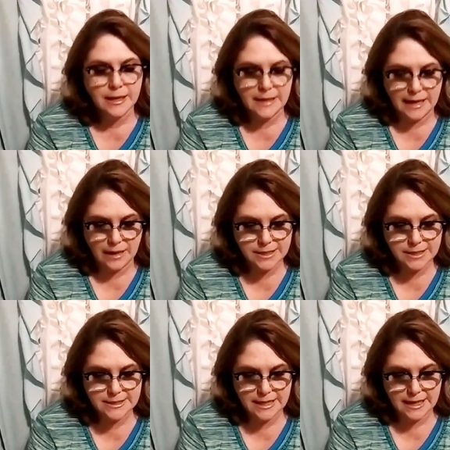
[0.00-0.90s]
Now it
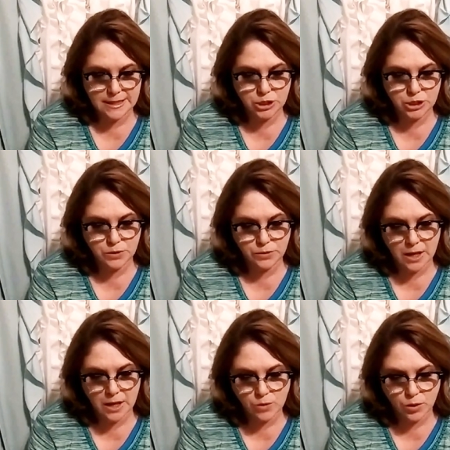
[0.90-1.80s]
says, You do
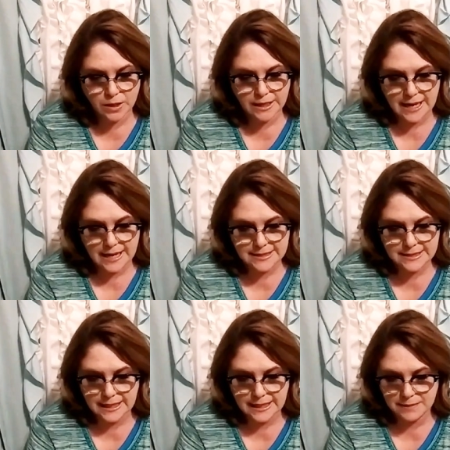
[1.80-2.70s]
not organize
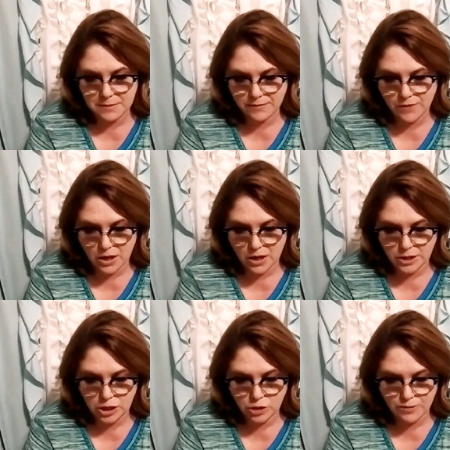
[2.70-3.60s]
the kingdom of
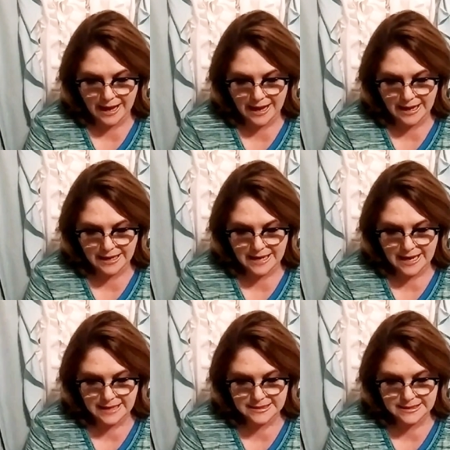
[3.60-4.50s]
God, you
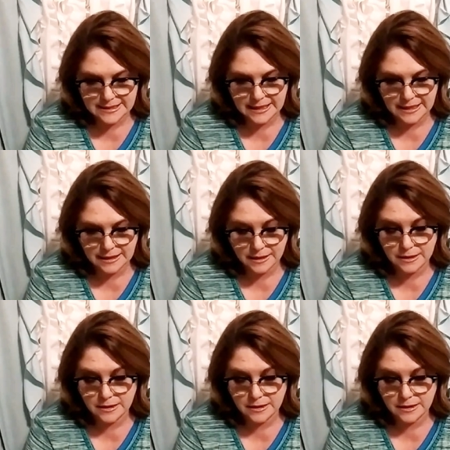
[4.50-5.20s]
agonize the king